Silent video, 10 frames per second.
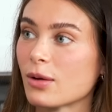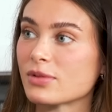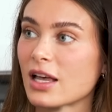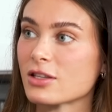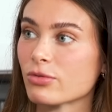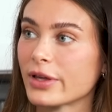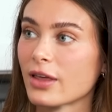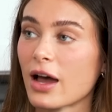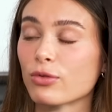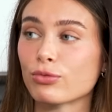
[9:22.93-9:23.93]
obsessed
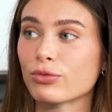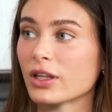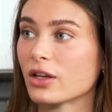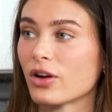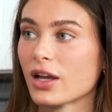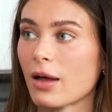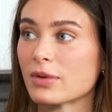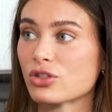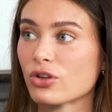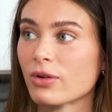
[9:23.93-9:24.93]
with, had really great
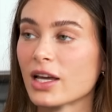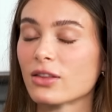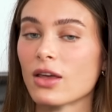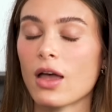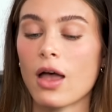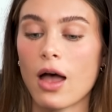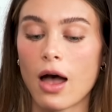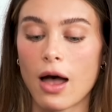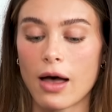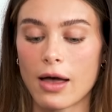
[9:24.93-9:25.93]
chemistry with.
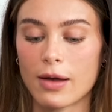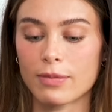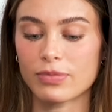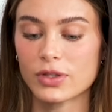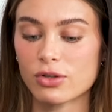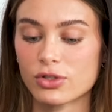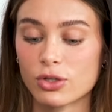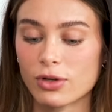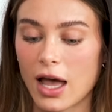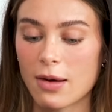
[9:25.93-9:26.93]
So
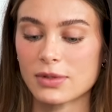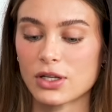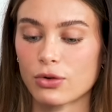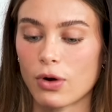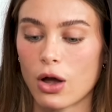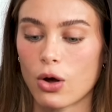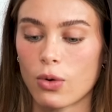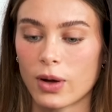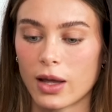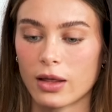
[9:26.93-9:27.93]
2 Caps in a
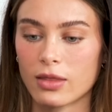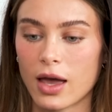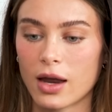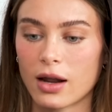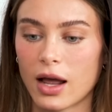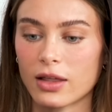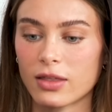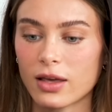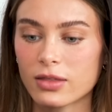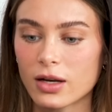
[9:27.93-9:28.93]
row. And then I
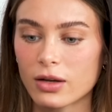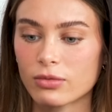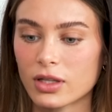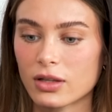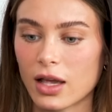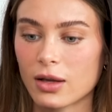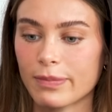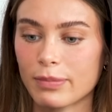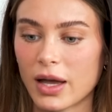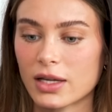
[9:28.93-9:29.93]
think that I really like
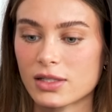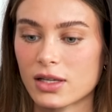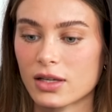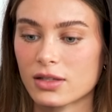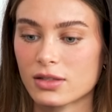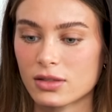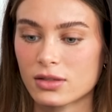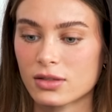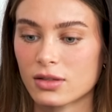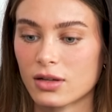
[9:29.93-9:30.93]
Pisces